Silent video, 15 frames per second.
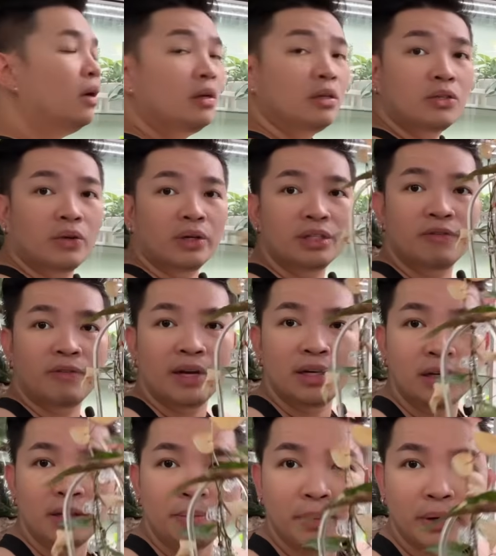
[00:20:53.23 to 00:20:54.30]
So it's
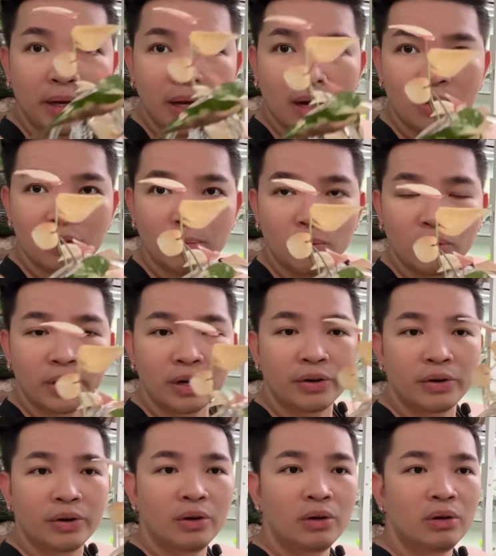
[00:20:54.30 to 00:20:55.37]
finally putting out more
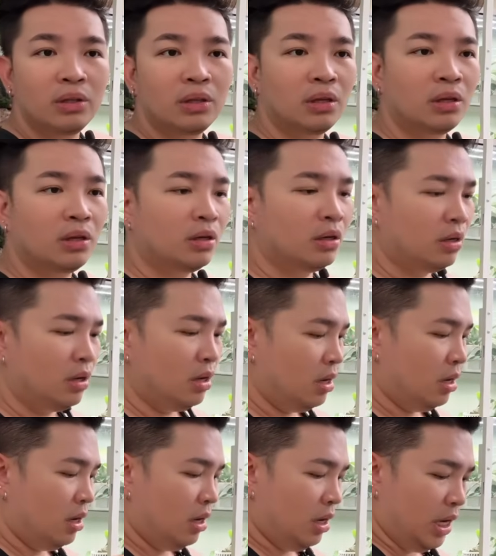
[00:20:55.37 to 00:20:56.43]
growth.
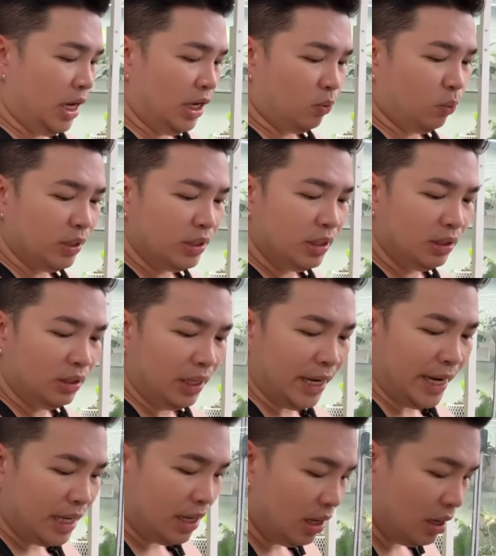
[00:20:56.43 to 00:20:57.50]
It wasn't
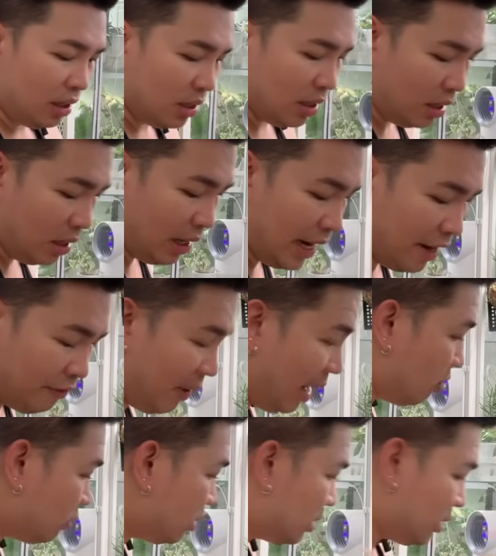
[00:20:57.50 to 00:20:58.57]
liking the life
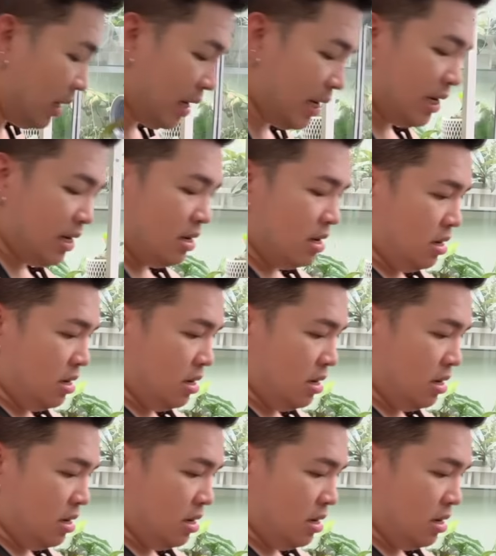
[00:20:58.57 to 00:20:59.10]
outside,